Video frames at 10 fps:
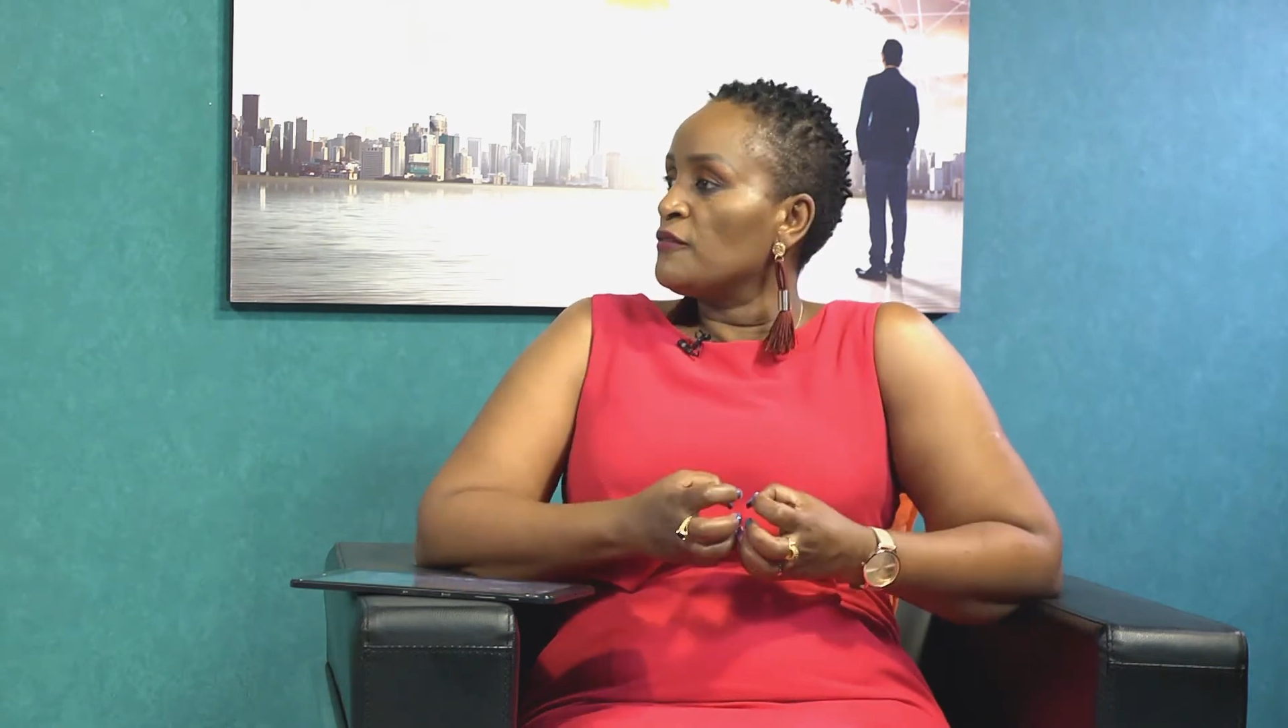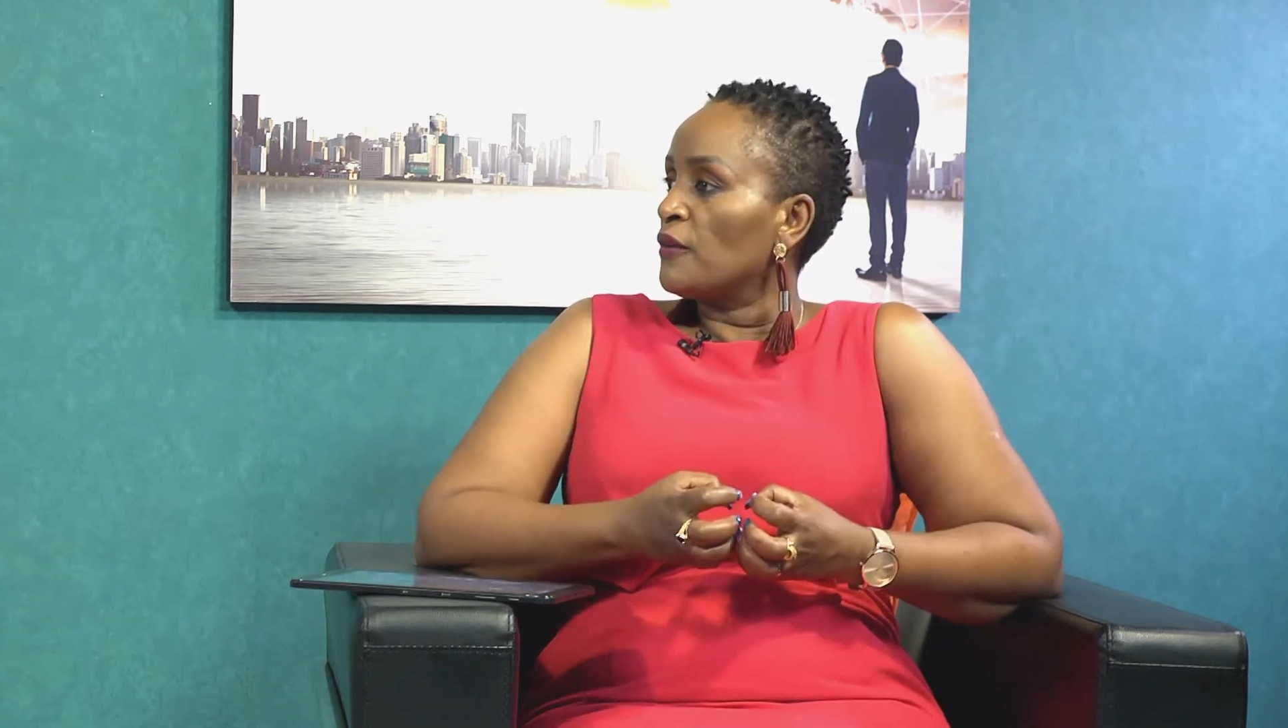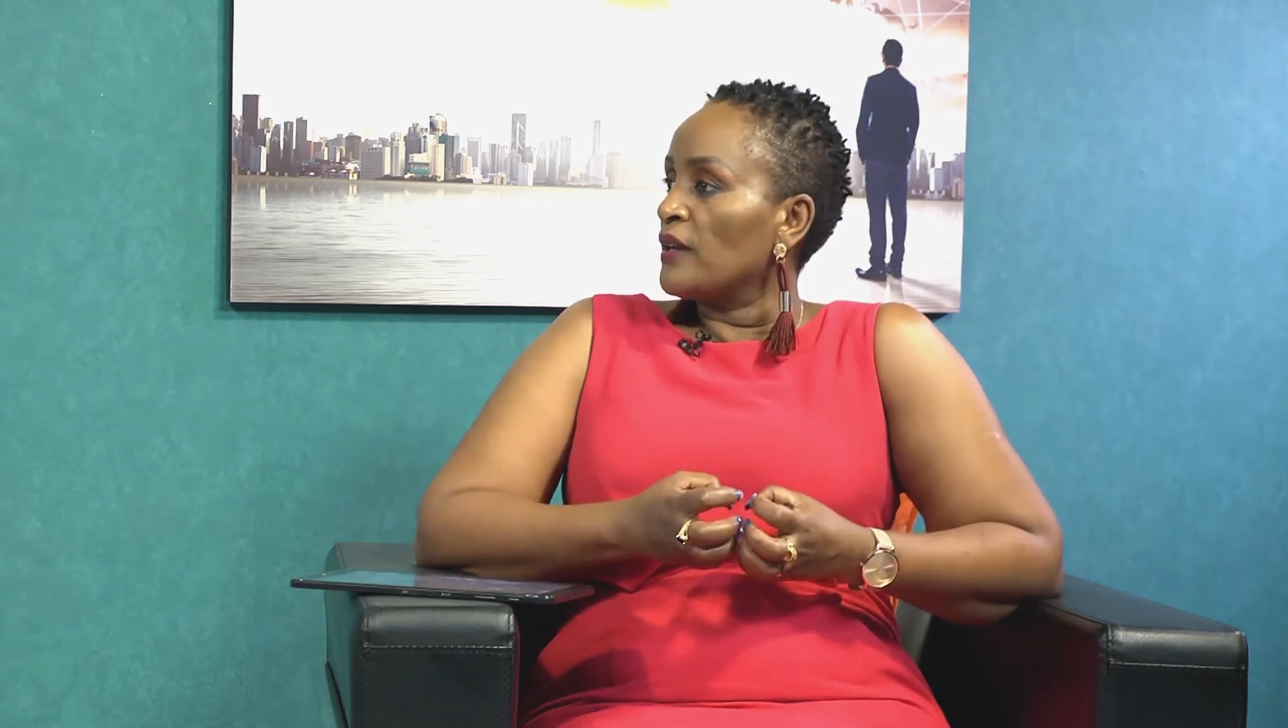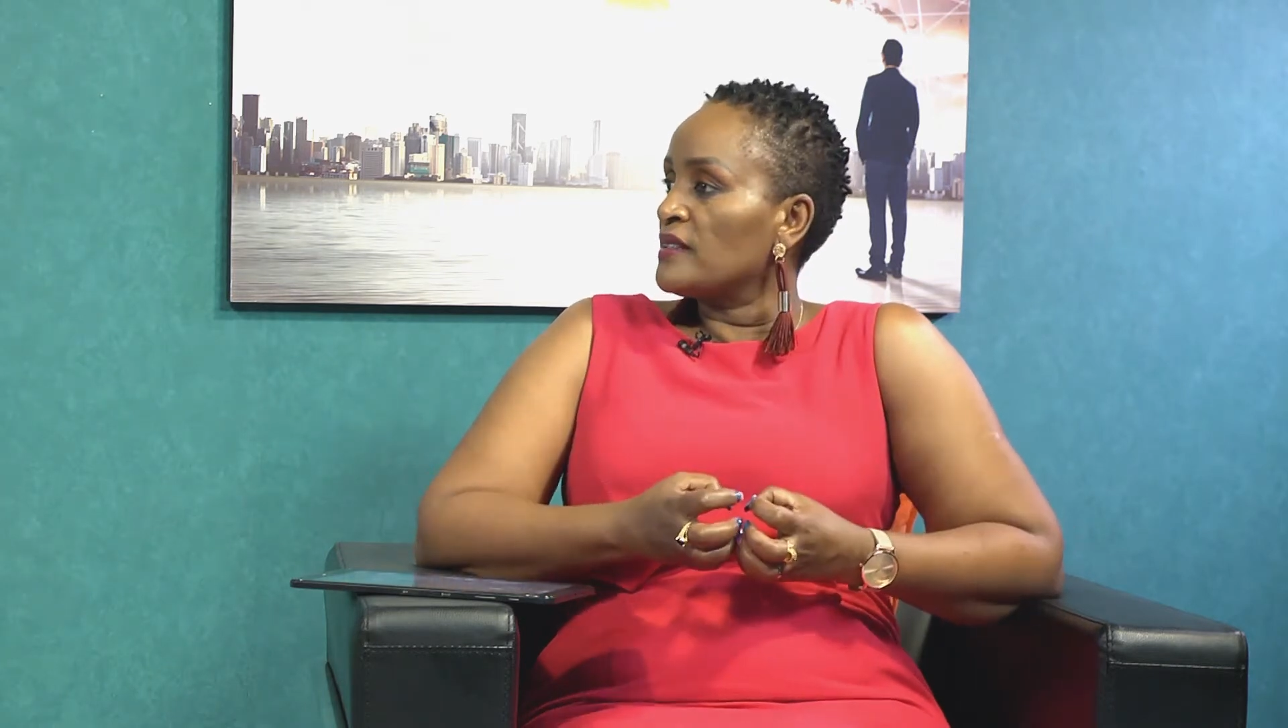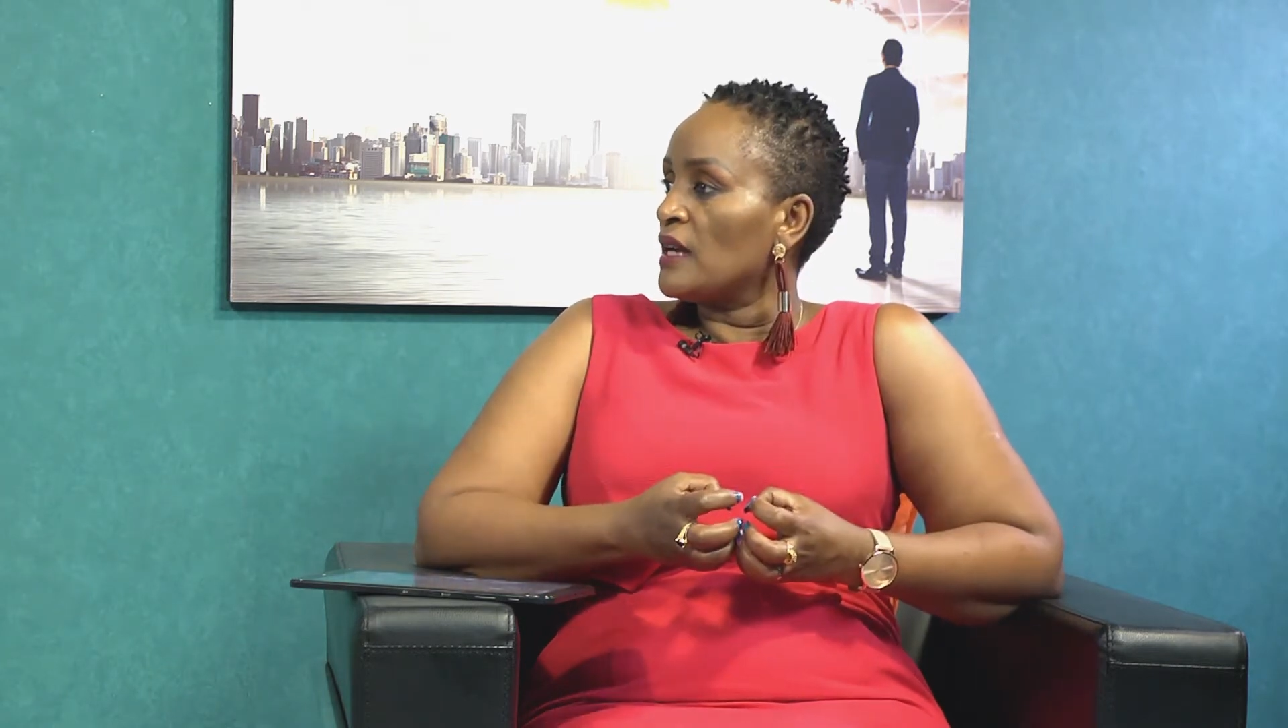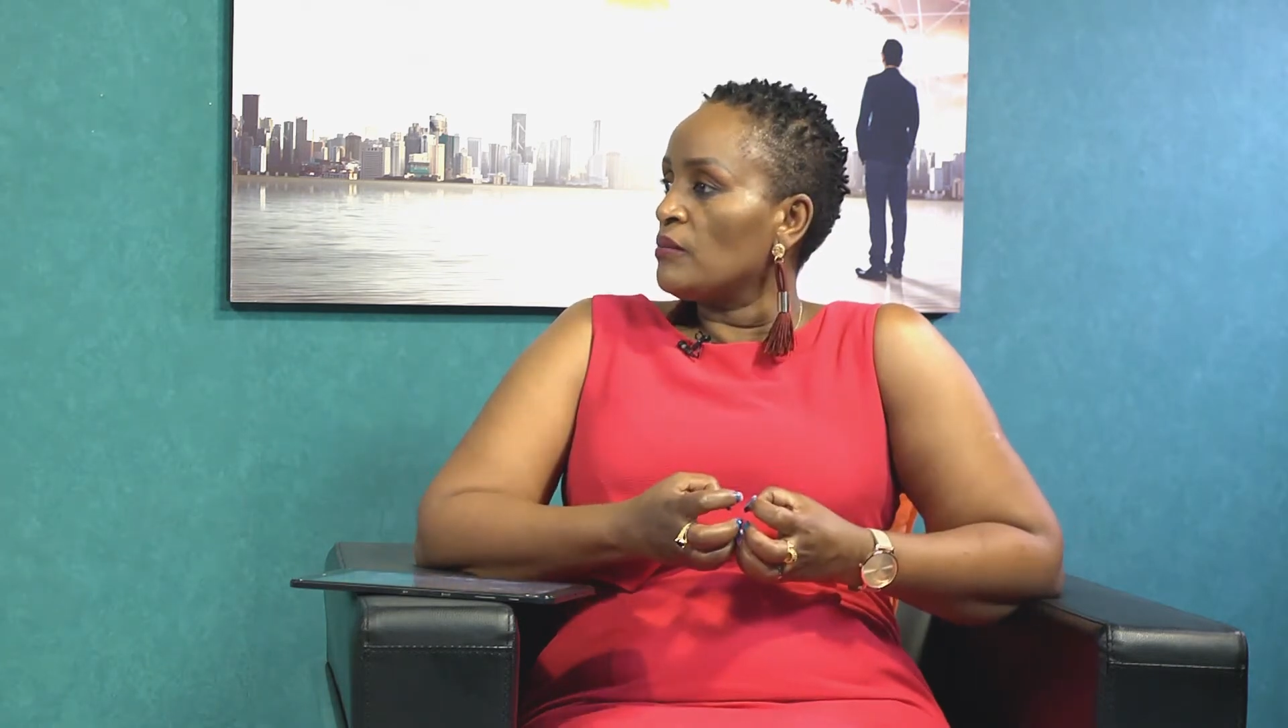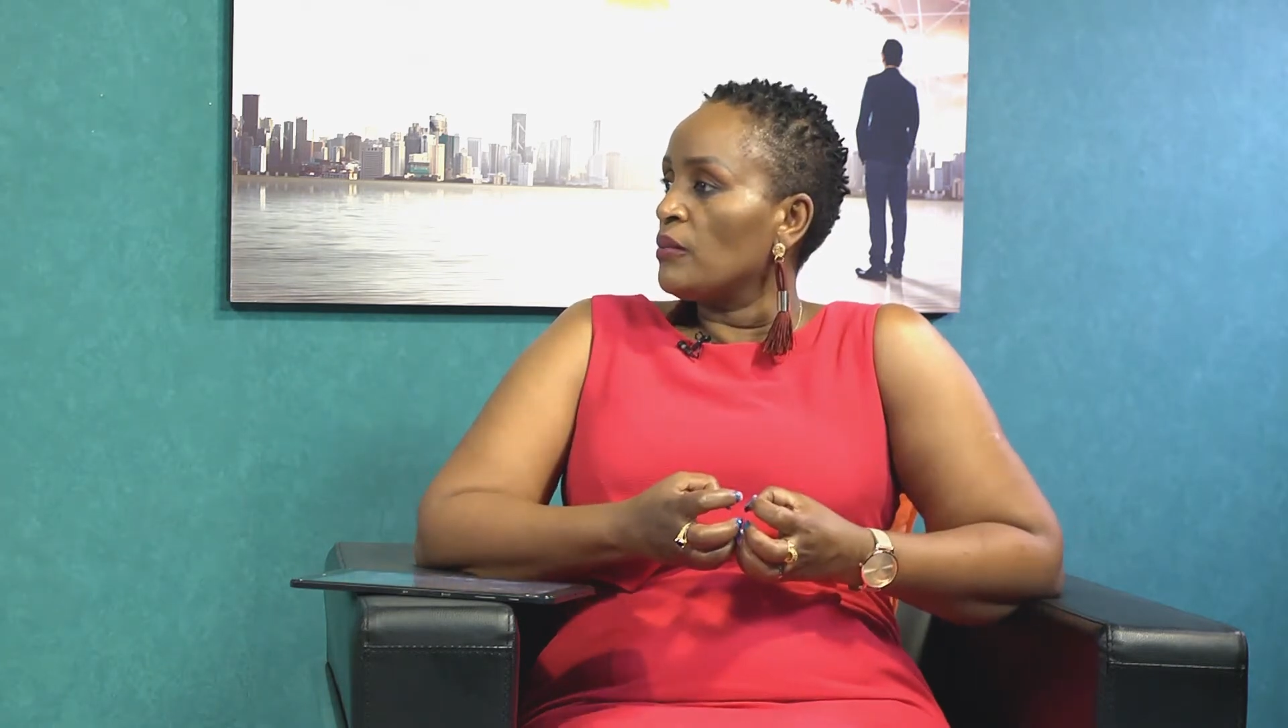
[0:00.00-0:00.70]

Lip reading: for example,